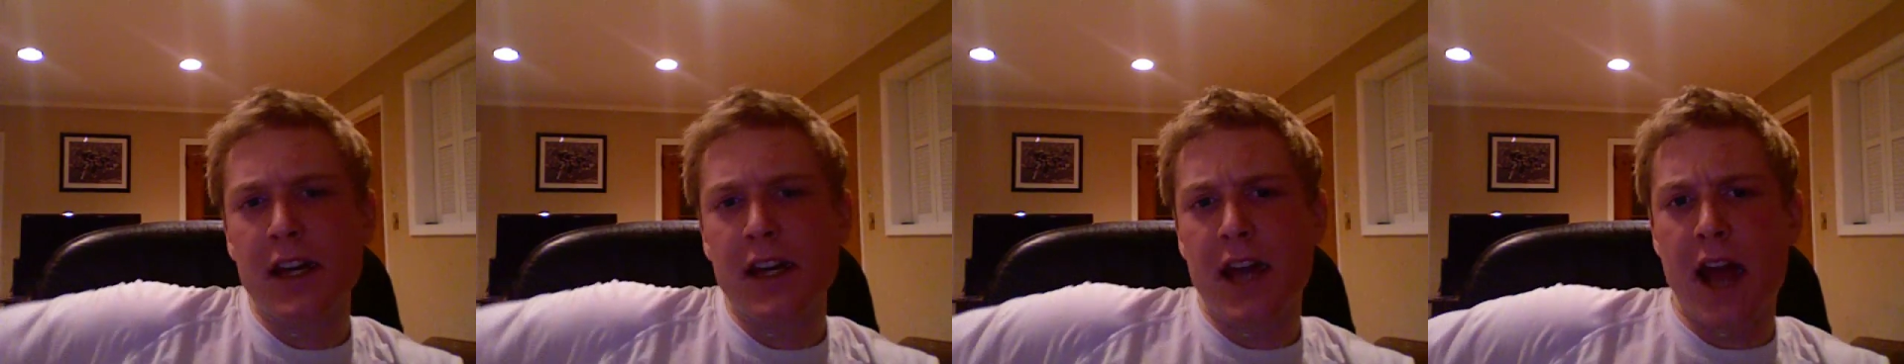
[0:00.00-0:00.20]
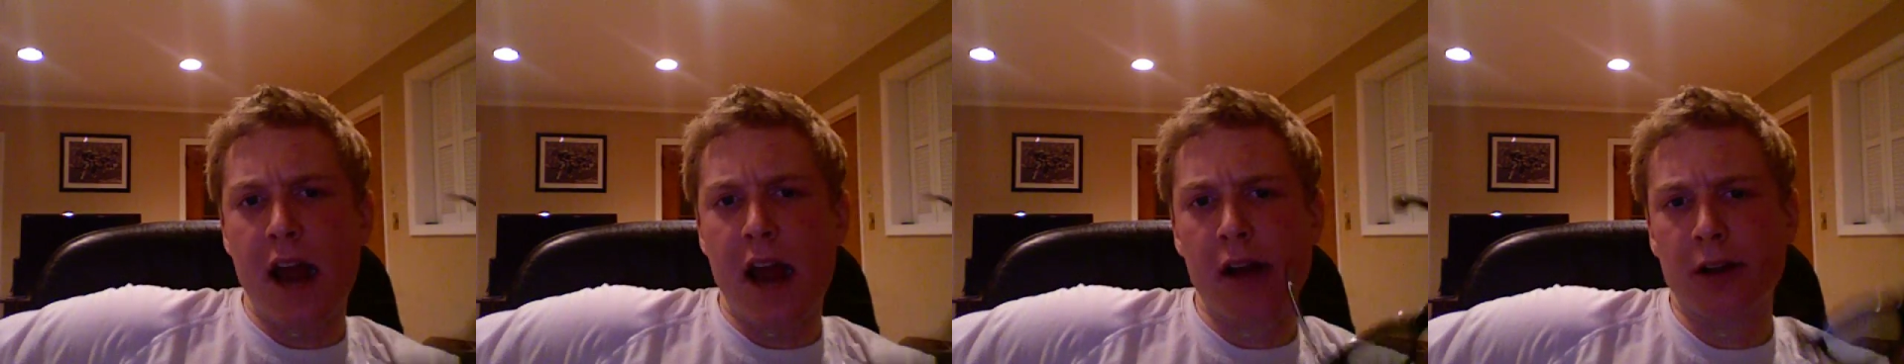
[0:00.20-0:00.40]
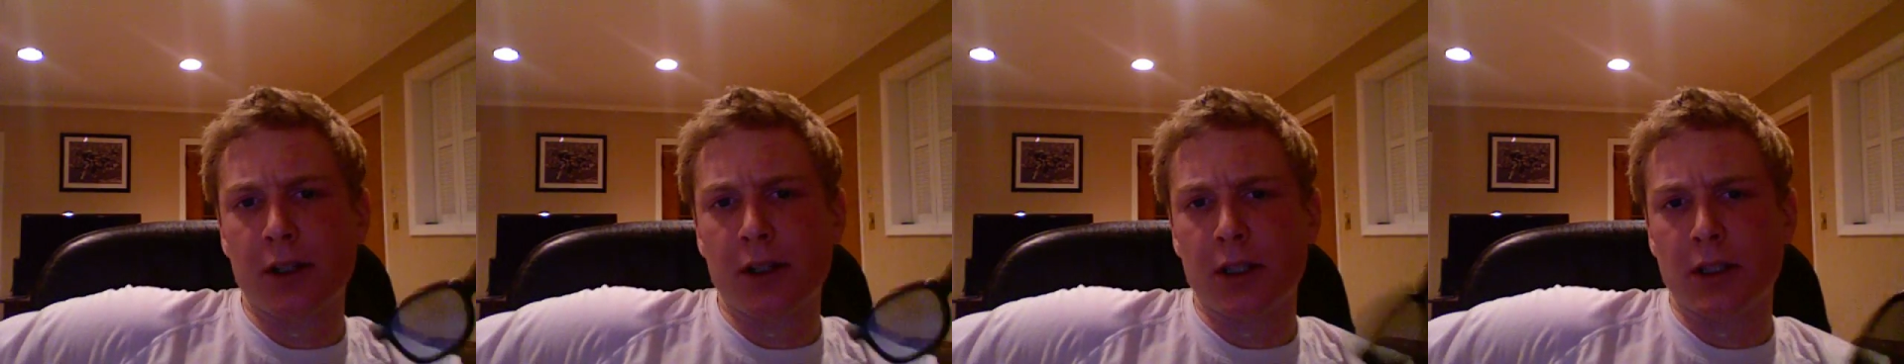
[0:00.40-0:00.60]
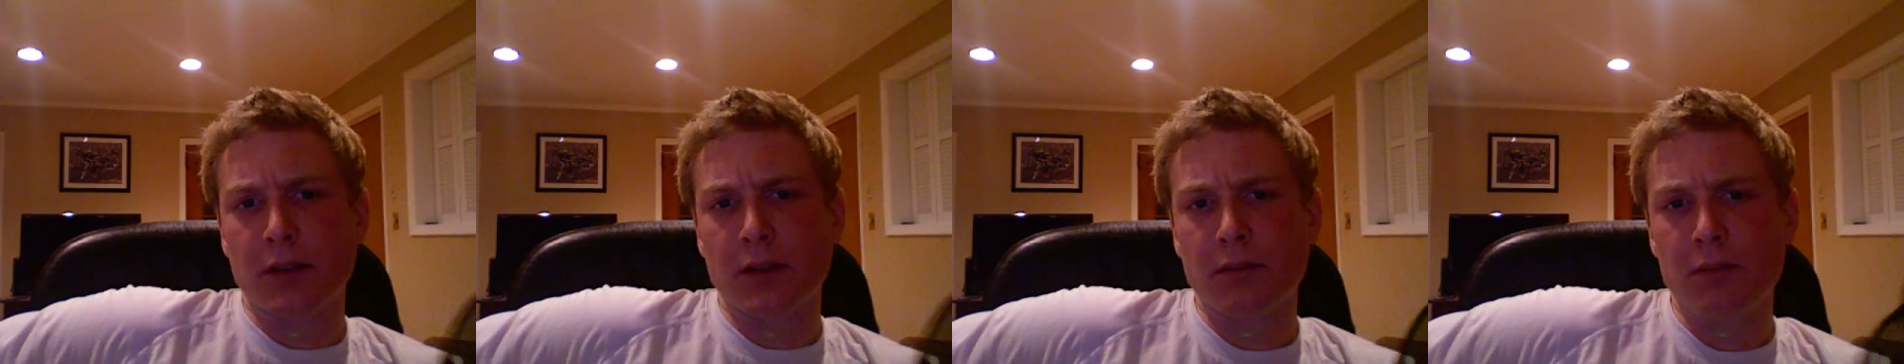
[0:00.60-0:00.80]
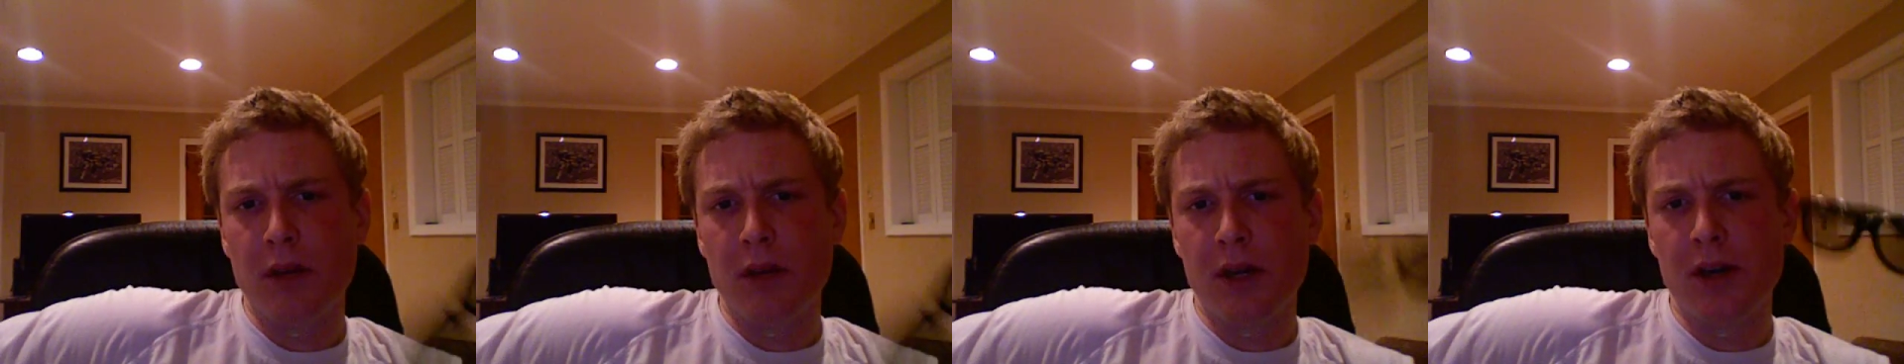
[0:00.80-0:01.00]
character
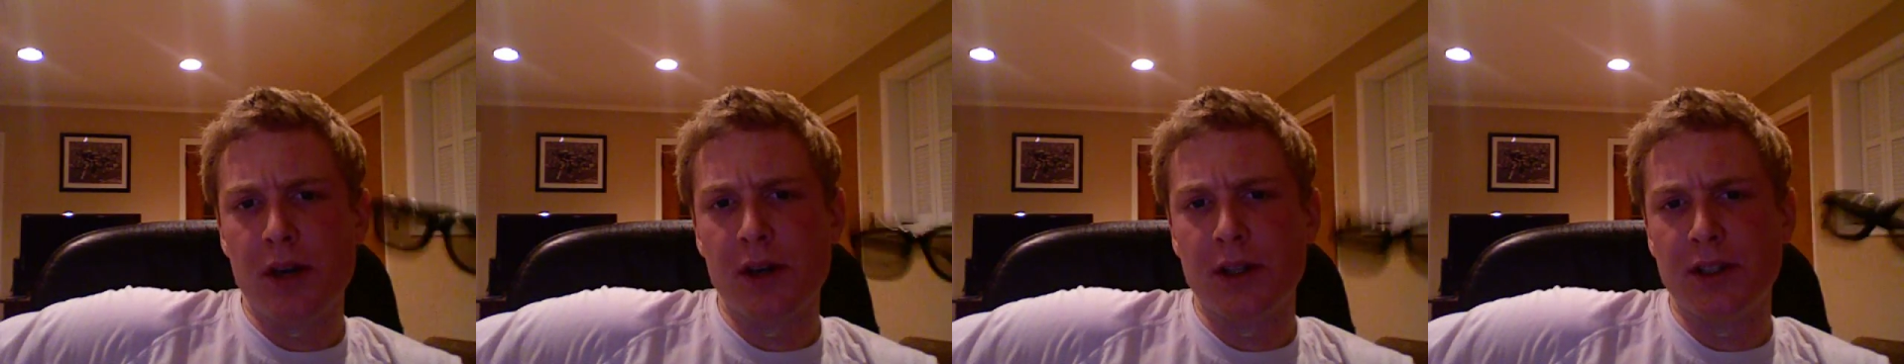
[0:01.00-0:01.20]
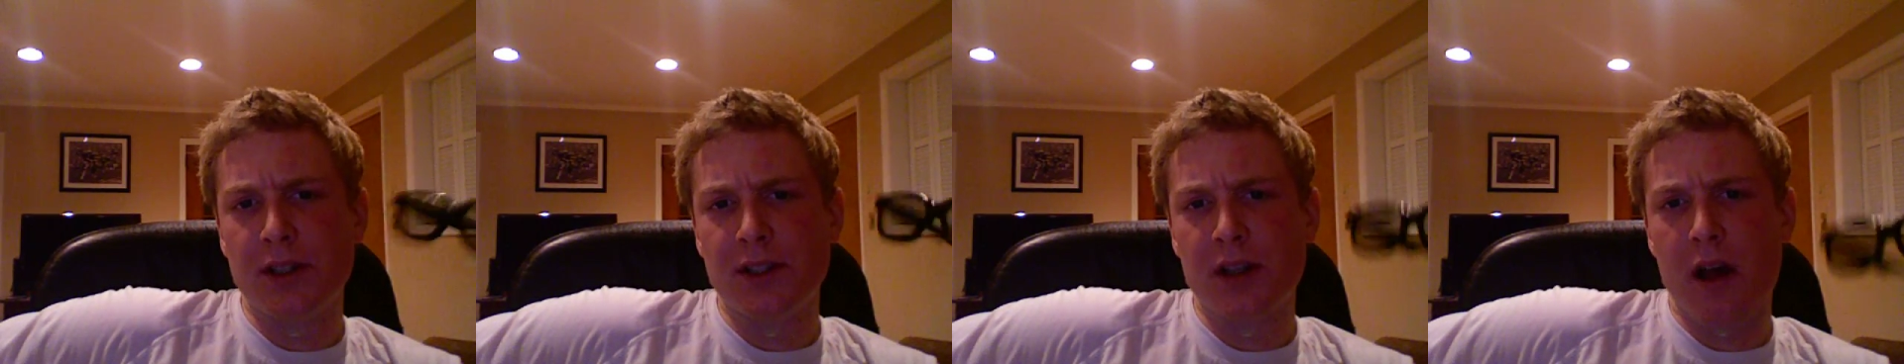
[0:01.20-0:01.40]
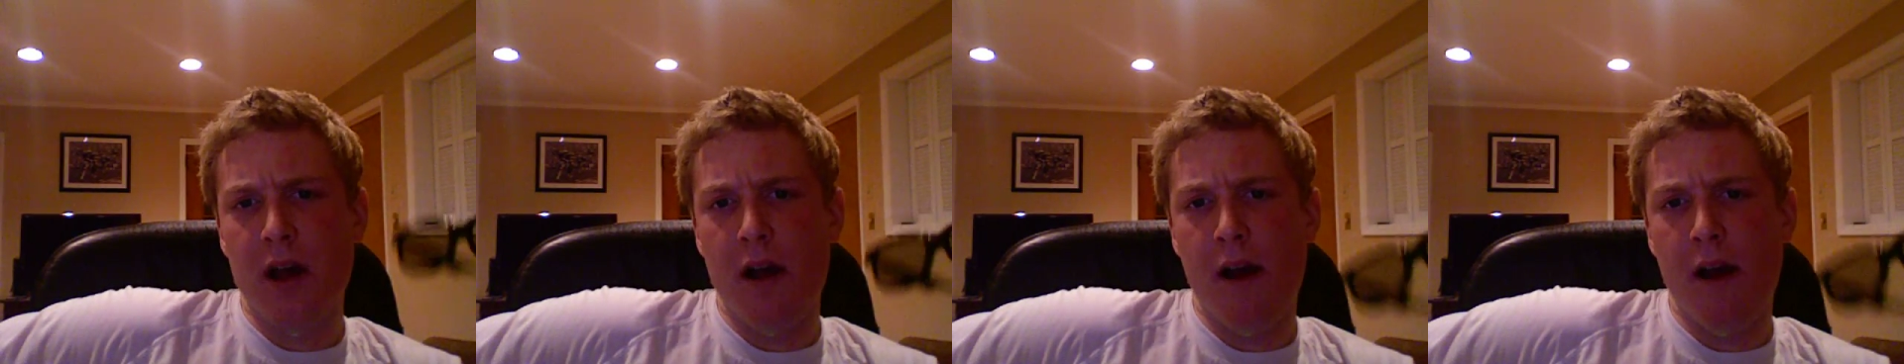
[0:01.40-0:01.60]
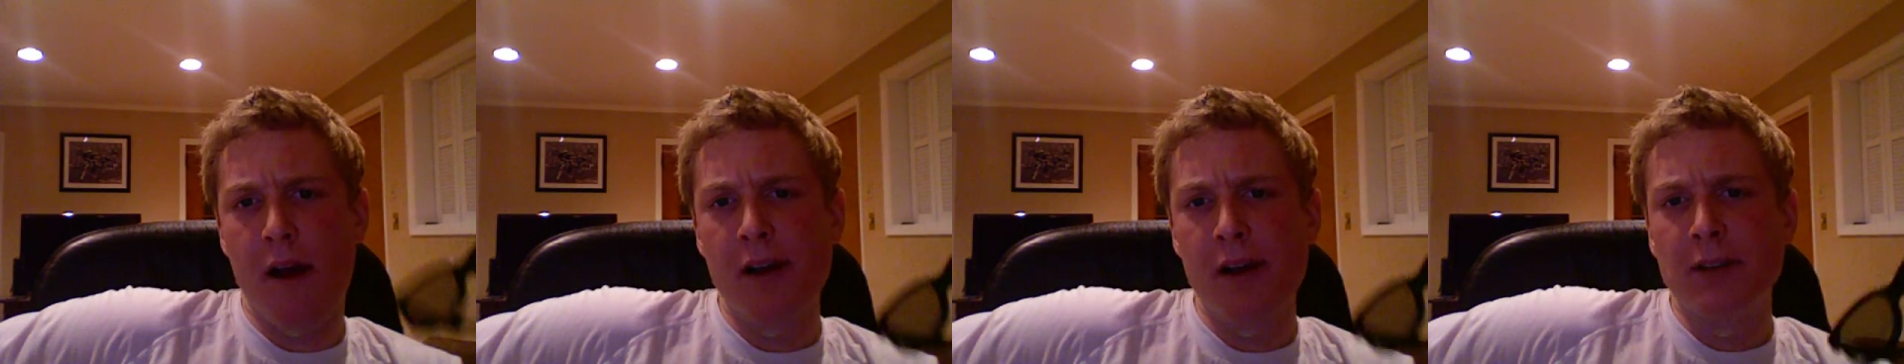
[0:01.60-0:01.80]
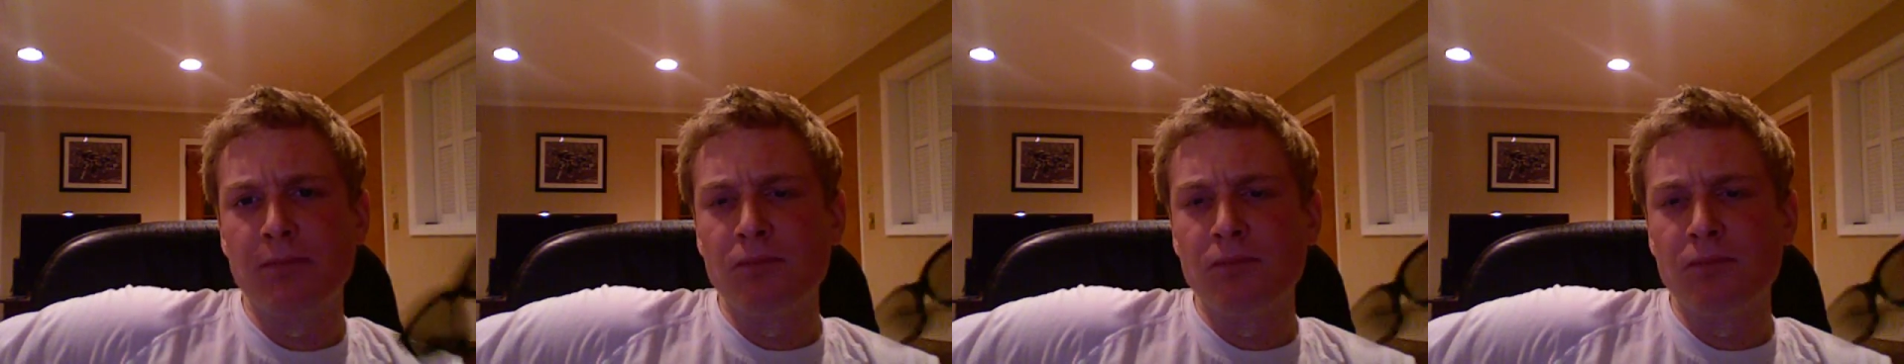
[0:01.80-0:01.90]
because uh,